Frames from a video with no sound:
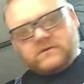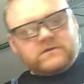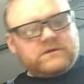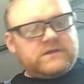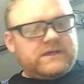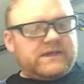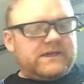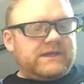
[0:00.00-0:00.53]

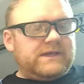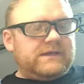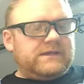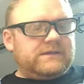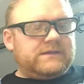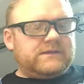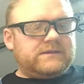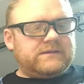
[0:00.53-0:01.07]
Okay.
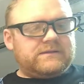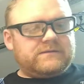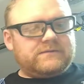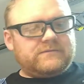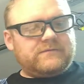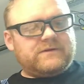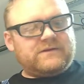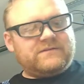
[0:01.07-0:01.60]

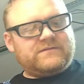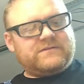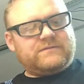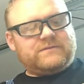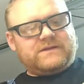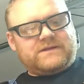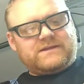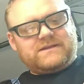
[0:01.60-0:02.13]
What else did
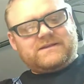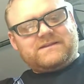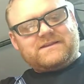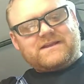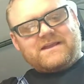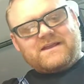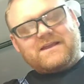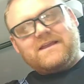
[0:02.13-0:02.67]
we get?
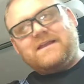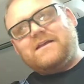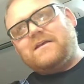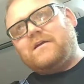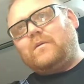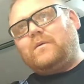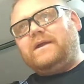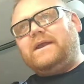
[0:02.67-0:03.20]

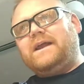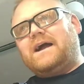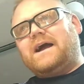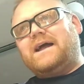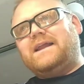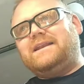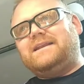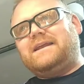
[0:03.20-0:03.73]
We
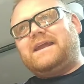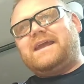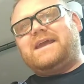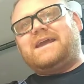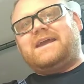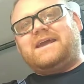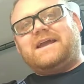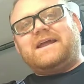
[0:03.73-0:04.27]
got
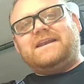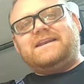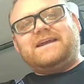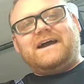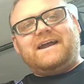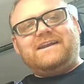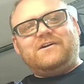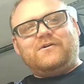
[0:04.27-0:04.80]
a
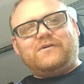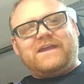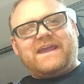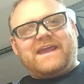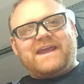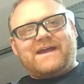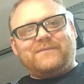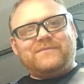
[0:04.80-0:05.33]
dyno
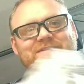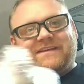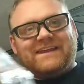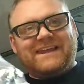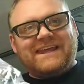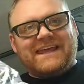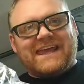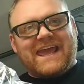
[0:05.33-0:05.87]

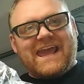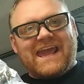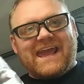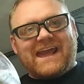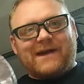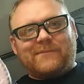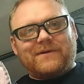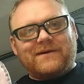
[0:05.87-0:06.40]

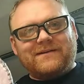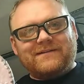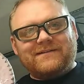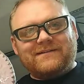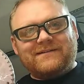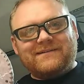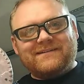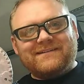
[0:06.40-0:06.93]
cam.
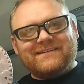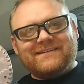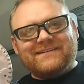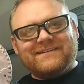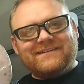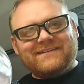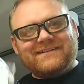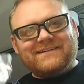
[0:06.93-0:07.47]

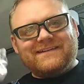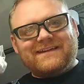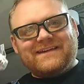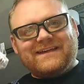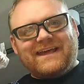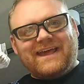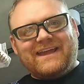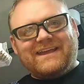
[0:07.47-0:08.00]

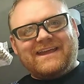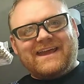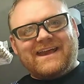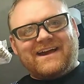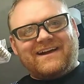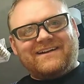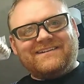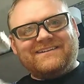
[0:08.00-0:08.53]
Heck
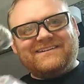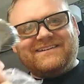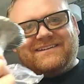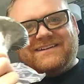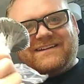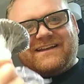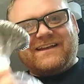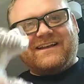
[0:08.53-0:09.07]
yeah.
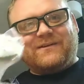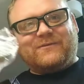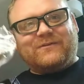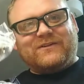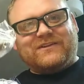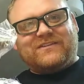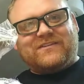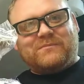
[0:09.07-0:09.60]
Gonna
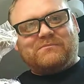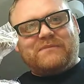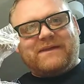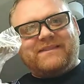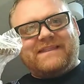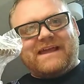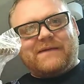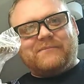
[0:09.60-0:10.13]
really
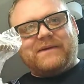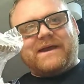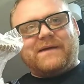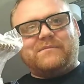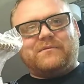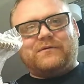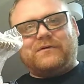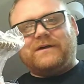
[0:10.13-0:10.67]
spin that
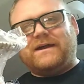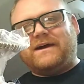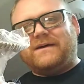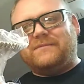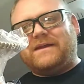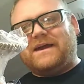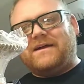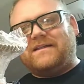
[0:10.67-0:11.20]
bad boy
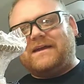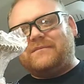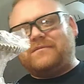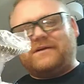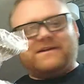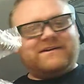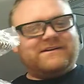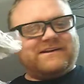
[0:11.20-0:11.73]
up now, that
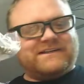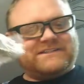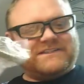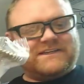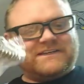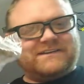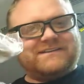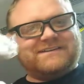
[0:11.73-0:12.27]
Predator
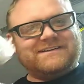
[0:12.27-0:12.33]
engine.